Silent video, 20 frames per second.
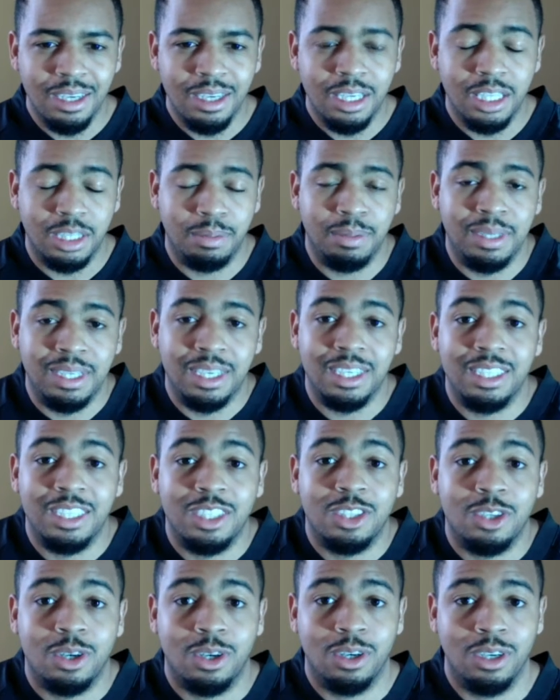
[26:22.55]
It's because
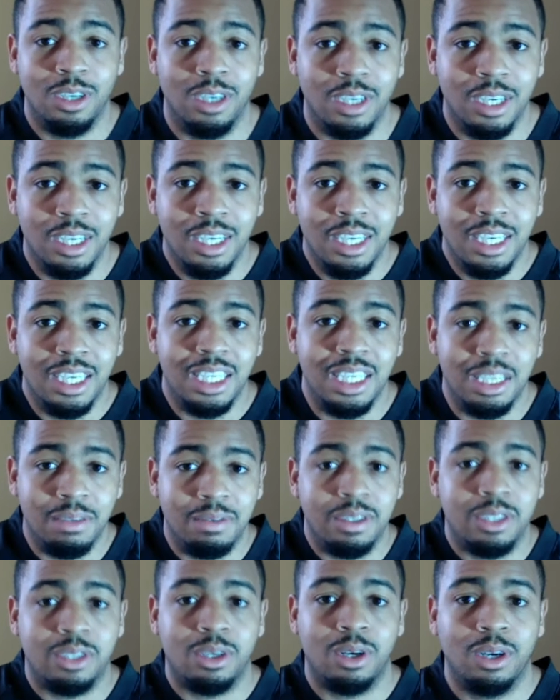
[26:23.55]
he's hurt. And if
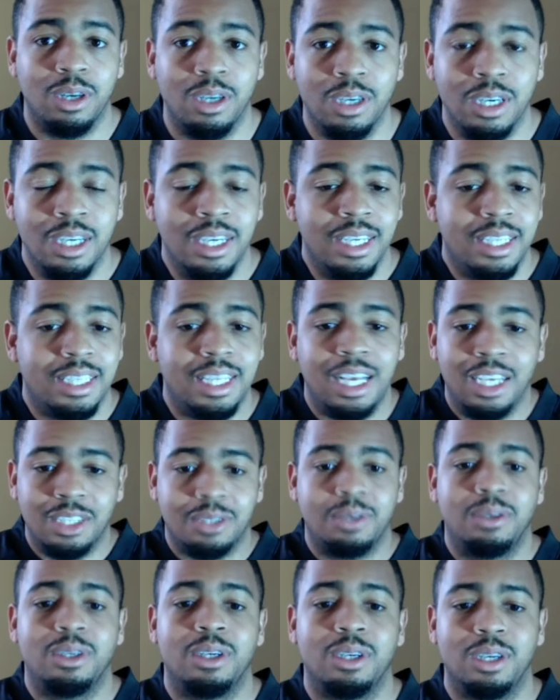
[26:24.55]
he's hurt, that's
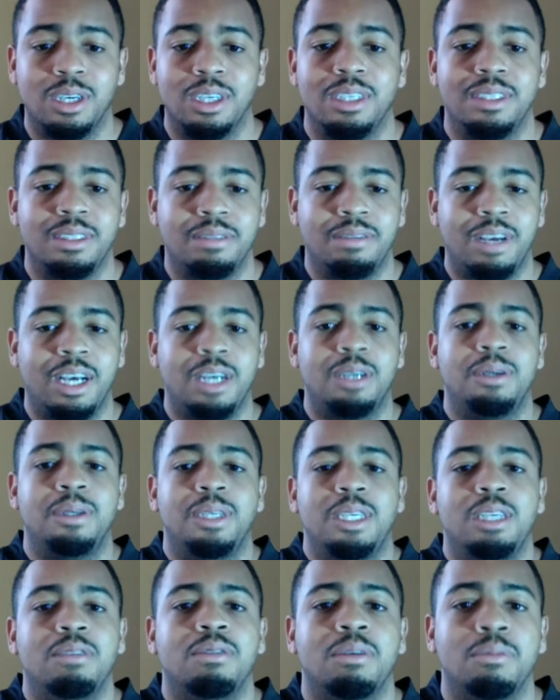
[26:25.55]
going to hurt his value
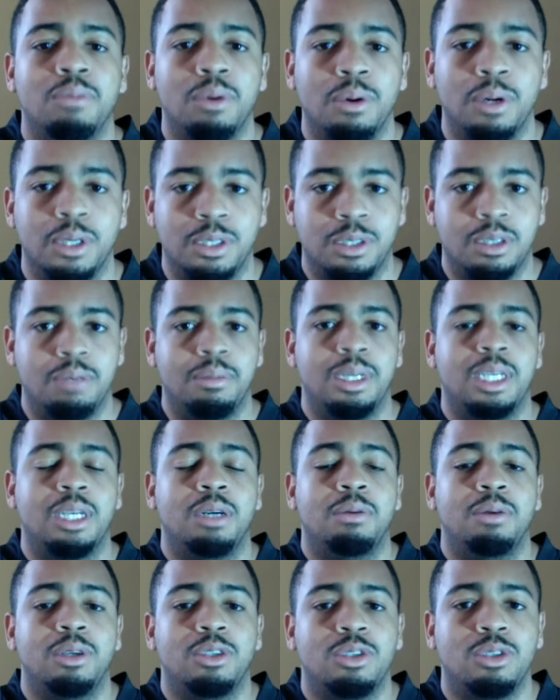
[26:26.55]
even more. It's going to make
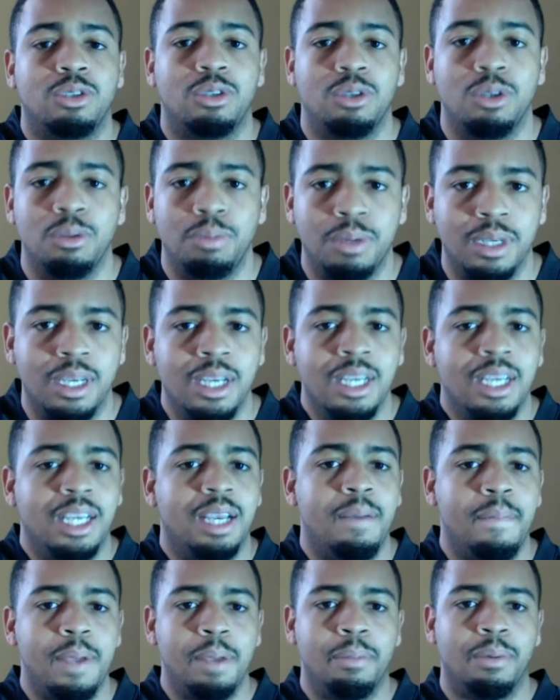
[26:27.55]
him look stupid.
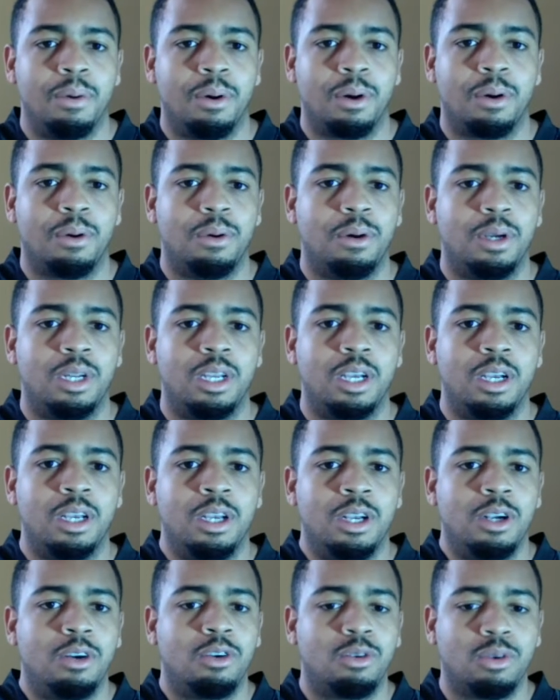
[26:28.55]
And people are going to
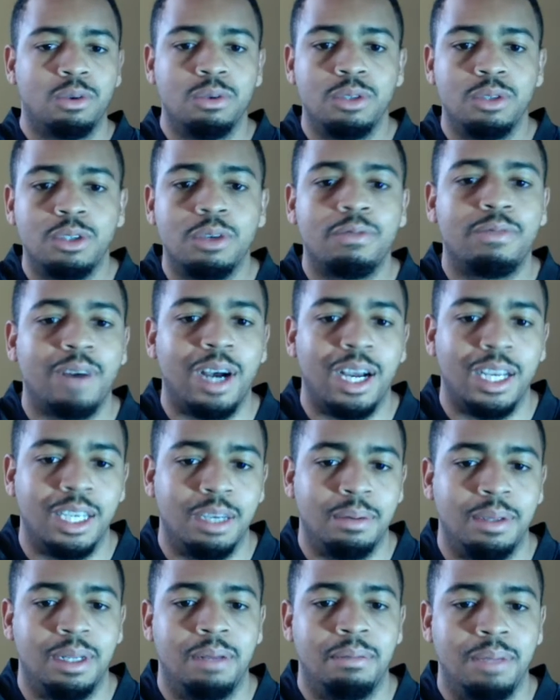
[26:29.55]
crucify him
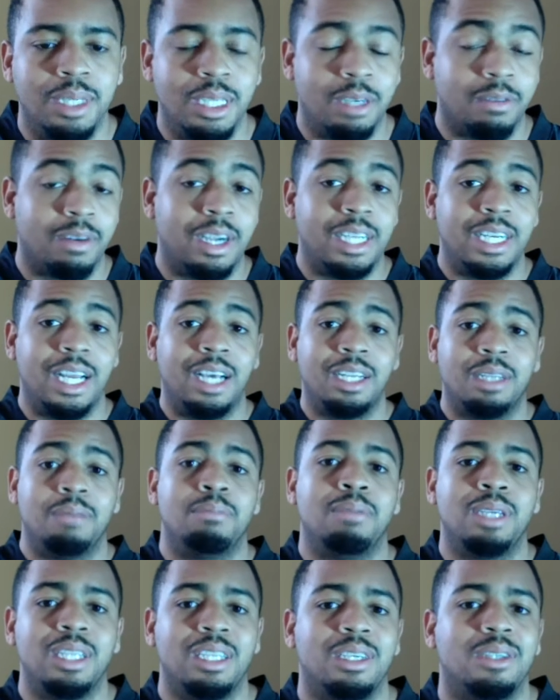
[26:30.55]
in the media. Right now, the
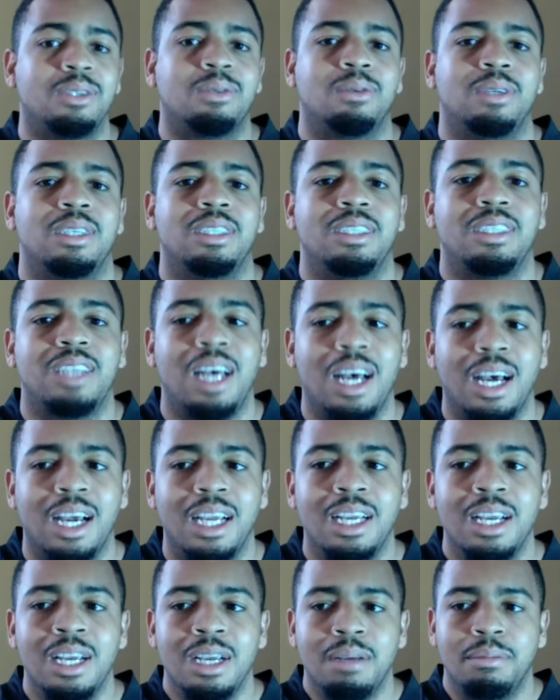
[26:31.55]
media is on his side
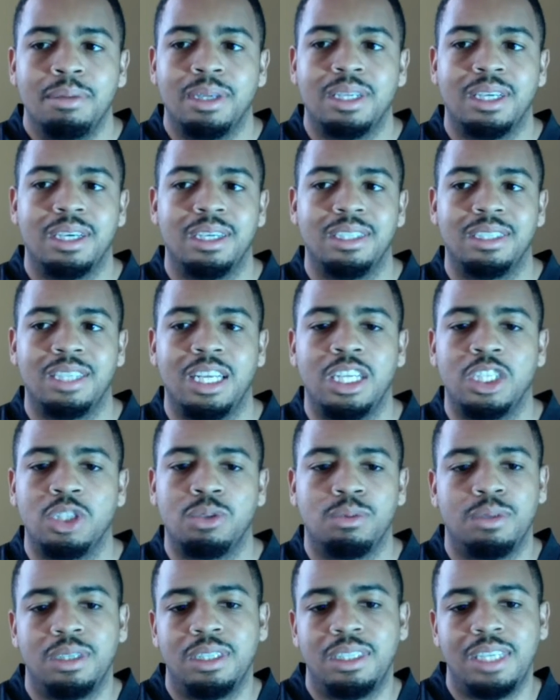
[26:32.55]
because they just
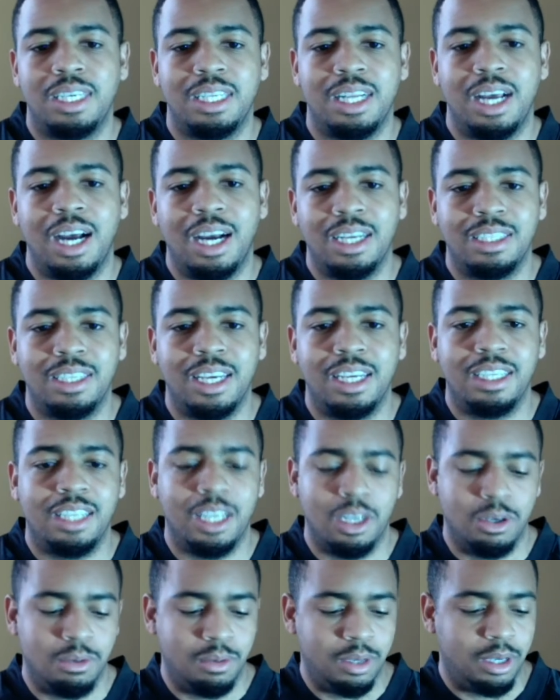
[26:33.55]
want to take the hot take. They
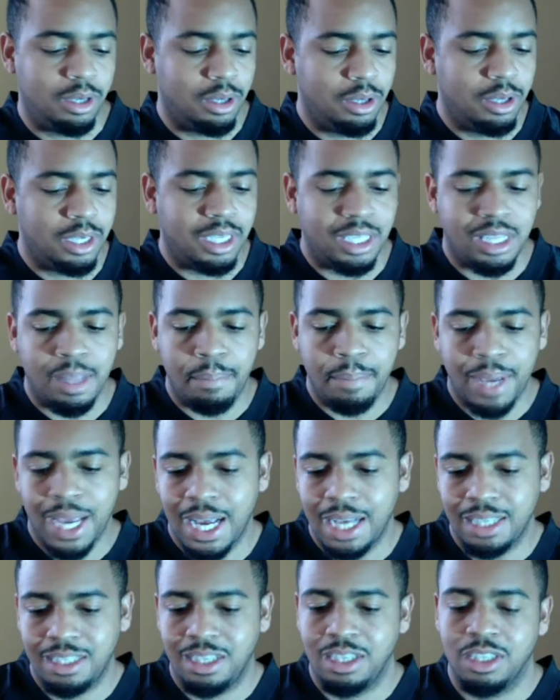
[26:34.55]
don't want to look at the
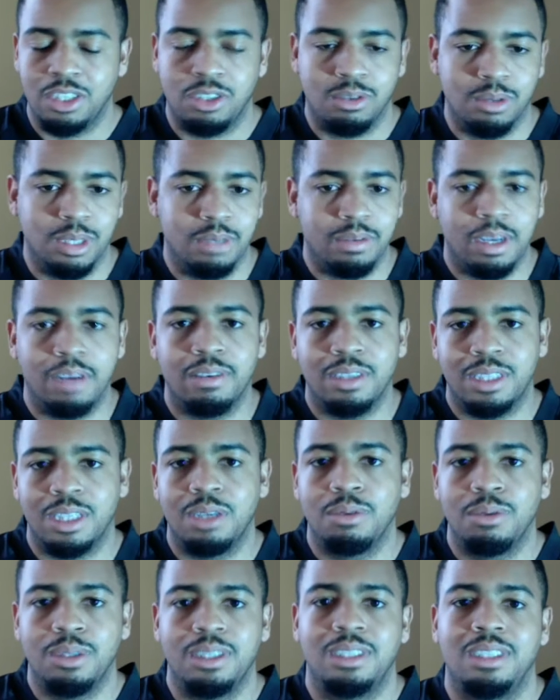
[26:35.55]
past history of
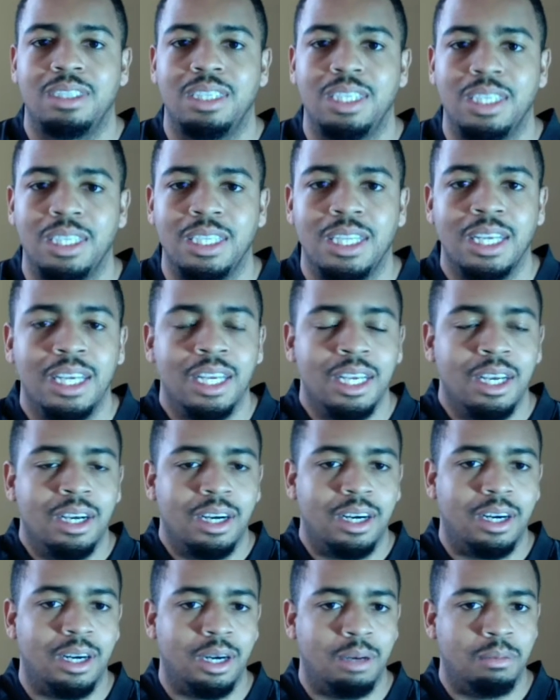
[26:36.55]
everything we've seen.
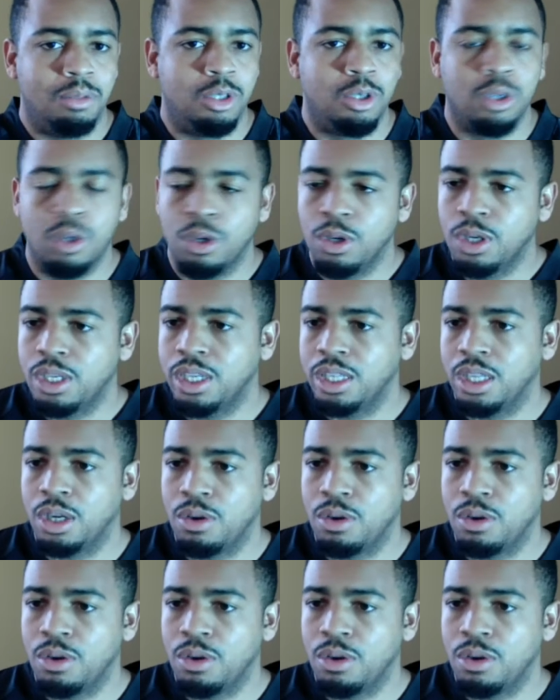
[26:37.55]
You can look at the